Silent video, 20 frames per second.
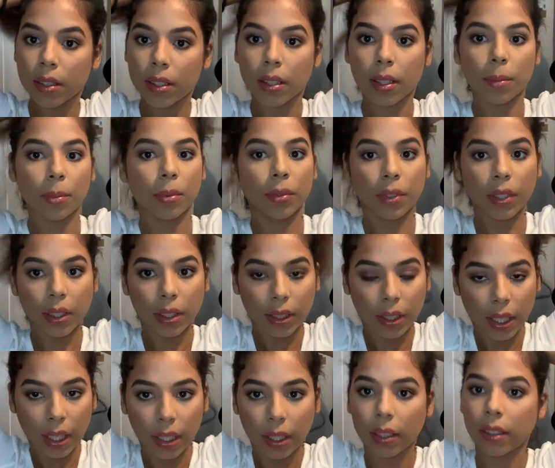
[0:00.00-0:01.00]
separate
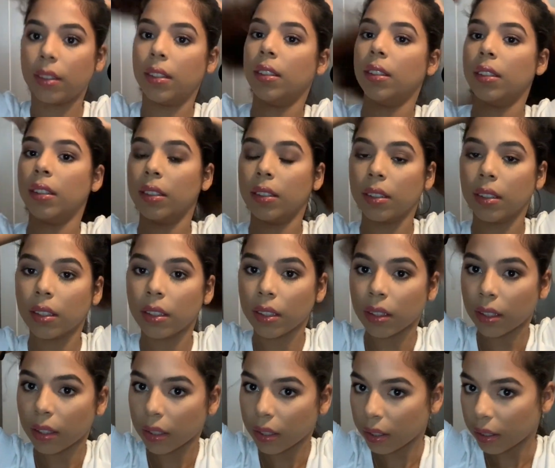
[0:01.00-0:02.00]
that,
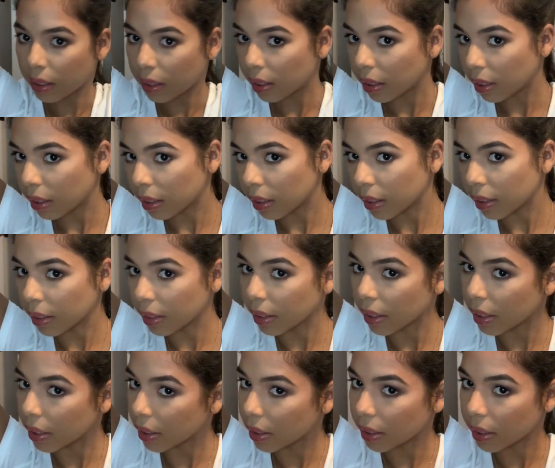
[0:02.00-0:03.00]
and
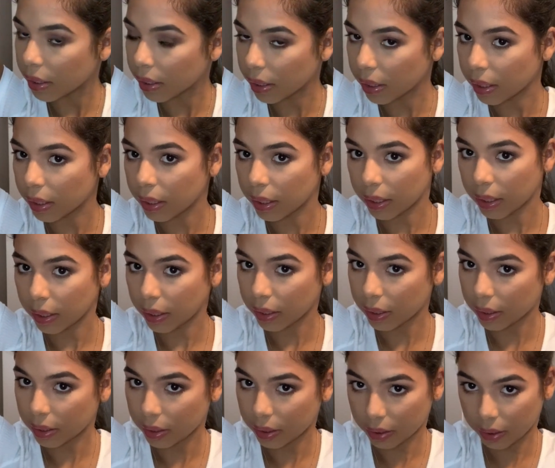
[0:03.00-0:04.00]
then
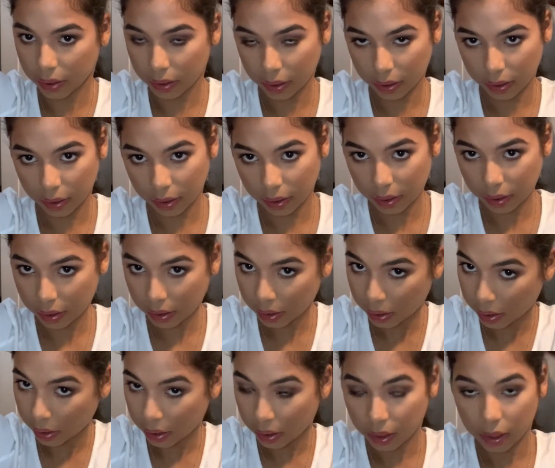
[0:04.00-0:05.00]
I
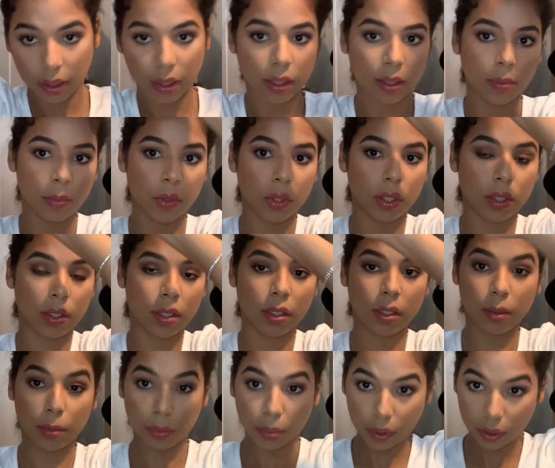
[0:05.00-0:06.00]
am just
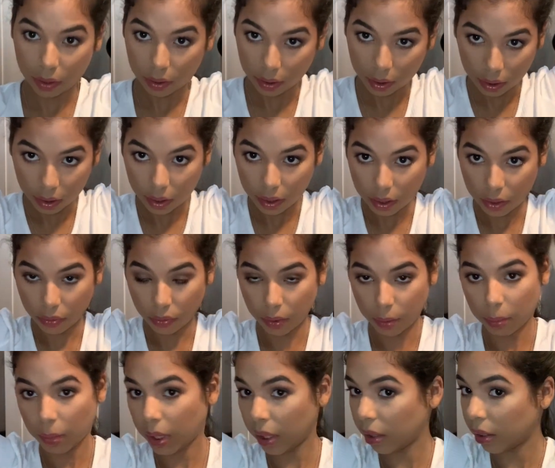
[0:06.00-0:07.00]
gonna put this
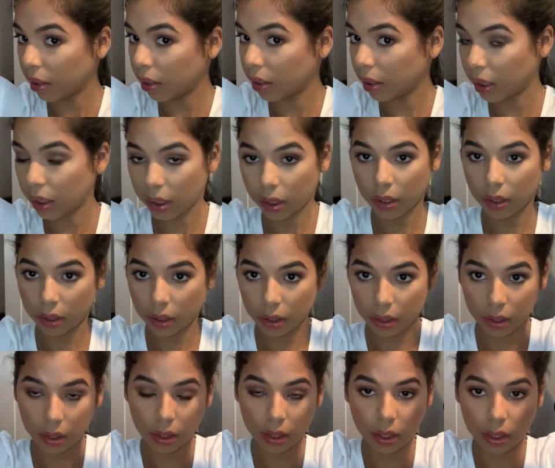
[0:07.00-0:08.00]
remainder in